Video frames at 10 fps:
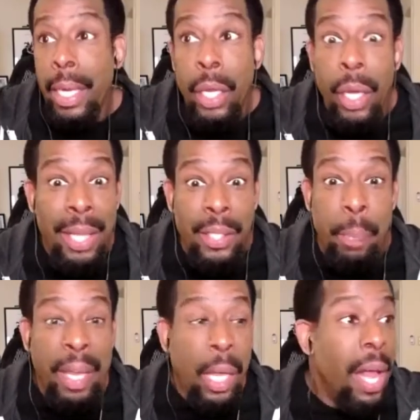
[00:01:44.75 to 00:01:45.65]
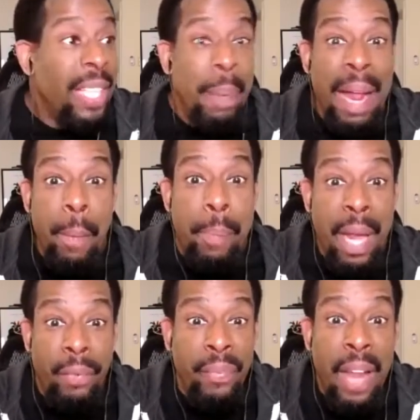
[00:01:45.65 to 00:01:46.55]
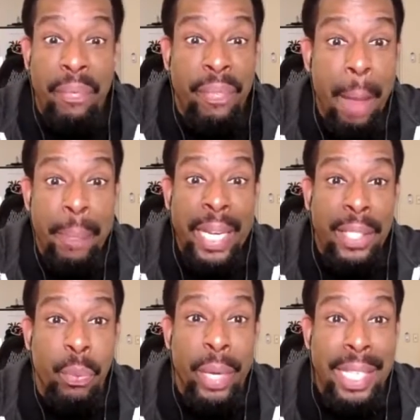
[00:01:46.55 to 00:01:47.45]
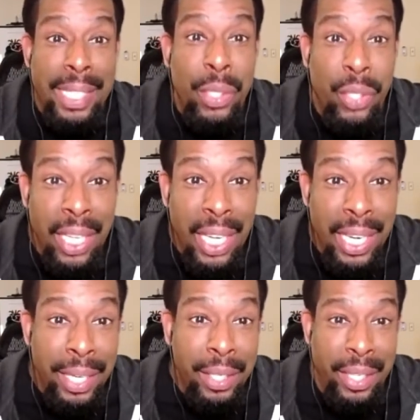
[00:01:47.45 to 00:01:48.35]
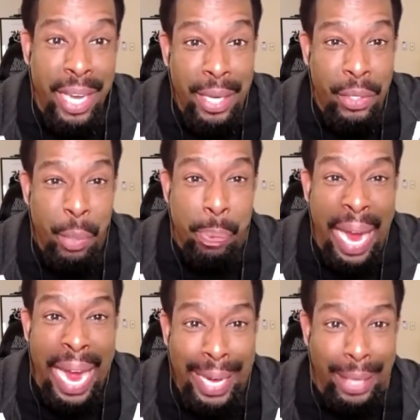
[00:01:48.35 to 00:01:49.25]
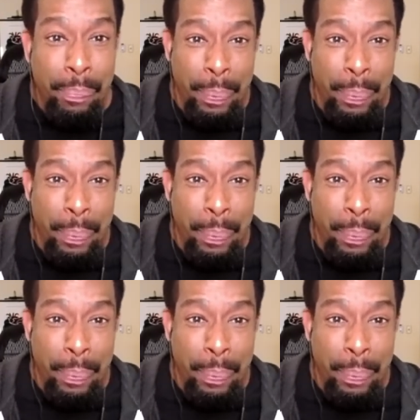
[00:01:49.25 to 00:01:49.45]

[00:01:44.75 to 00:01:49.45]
could also be caused by a butterfly flapping its wings in Japan.